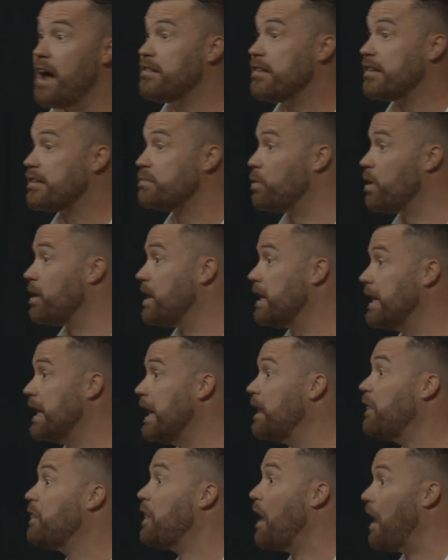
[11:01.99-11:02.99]
I just want to
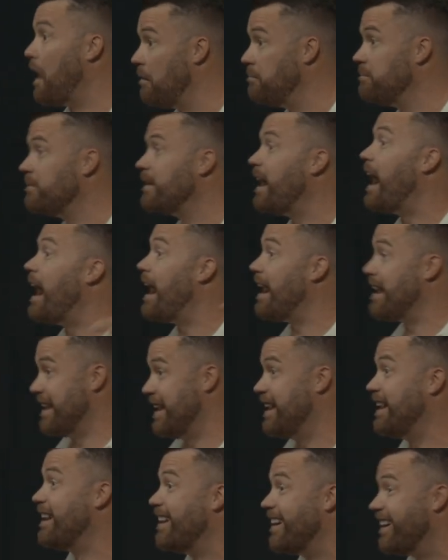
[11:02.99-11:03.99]
get the out
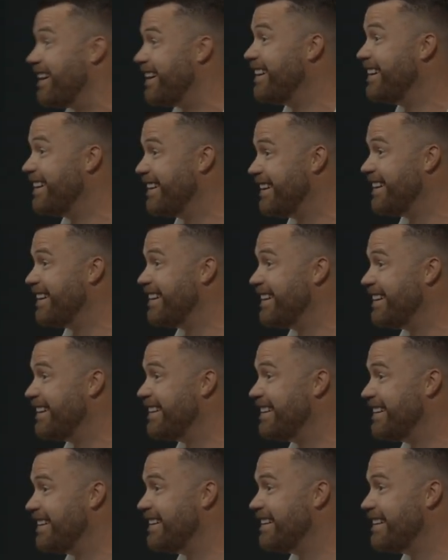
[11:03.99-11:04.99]
of here.
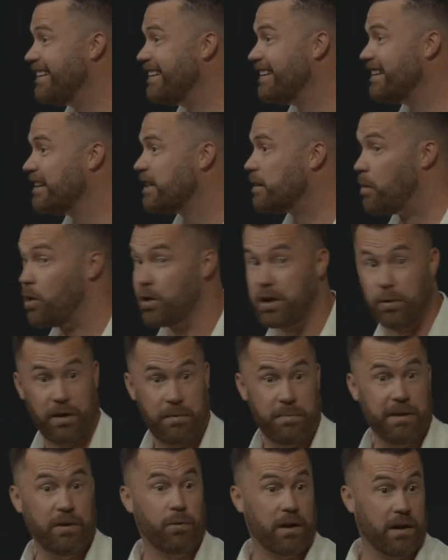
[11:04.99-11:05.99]
Come on, can
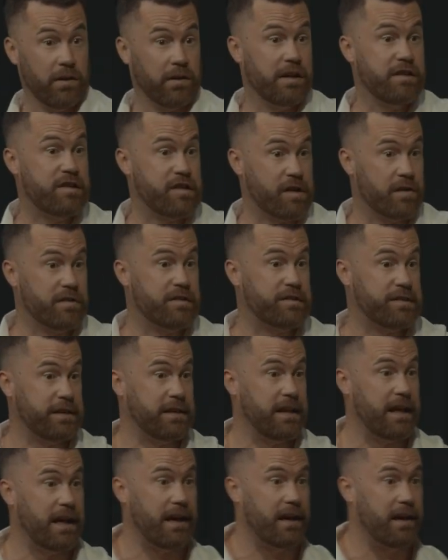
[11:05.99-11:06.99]
we be real in church
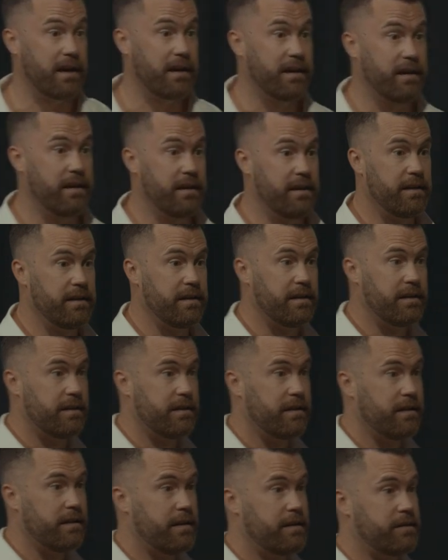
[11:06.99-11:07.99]
today?
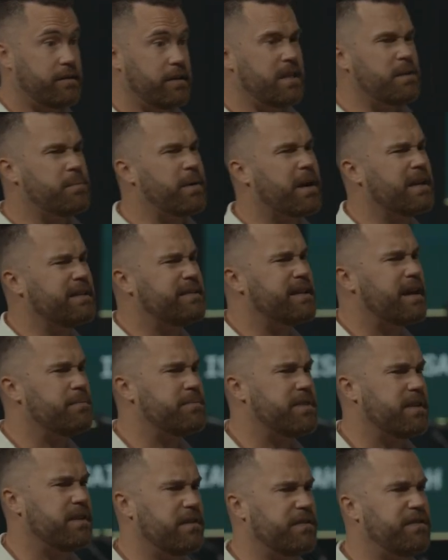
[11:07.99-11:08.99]
Is anybody
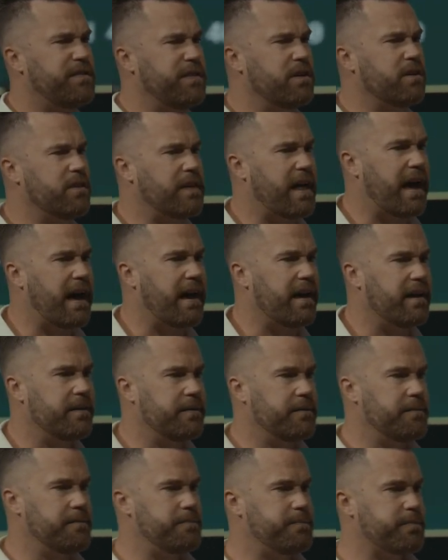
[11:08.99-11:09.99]
tempted to feel that?
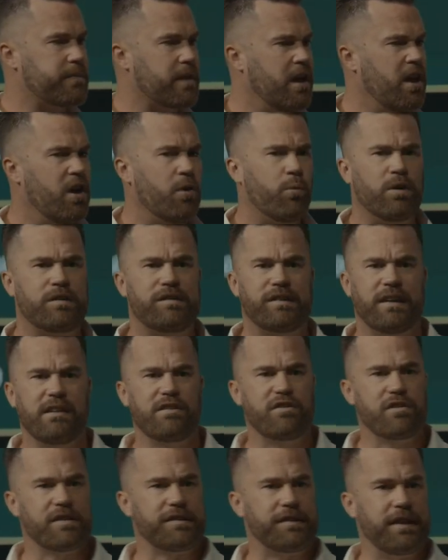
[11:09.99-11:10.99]
What's
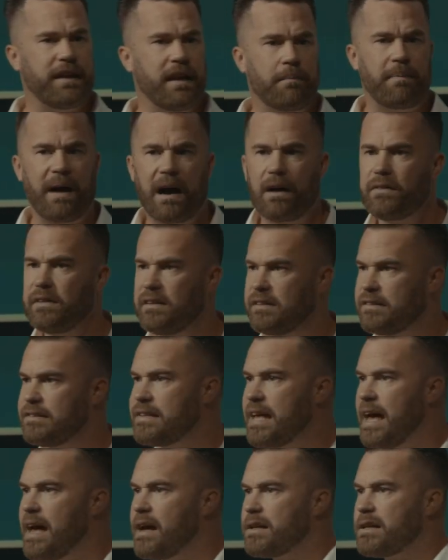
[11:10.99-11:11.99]
interesting about this
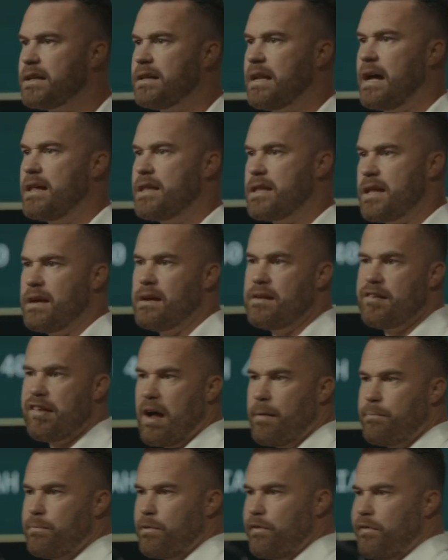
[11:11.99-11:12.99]
text in Isaiah
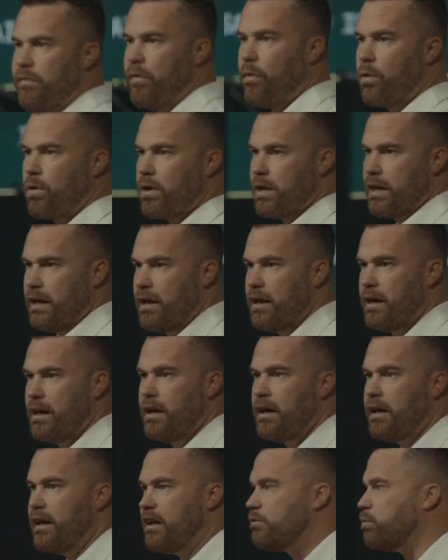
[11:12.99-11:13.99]
chapter 40
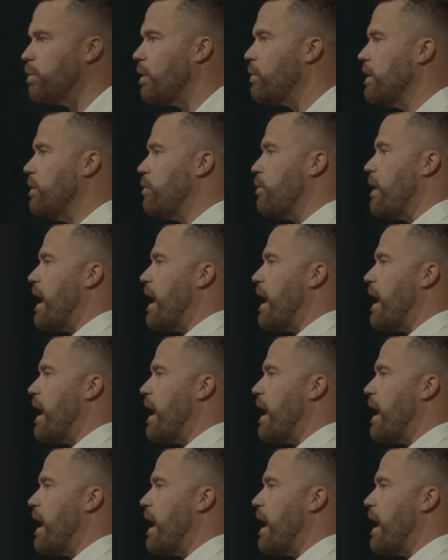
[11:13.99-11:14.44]
is what we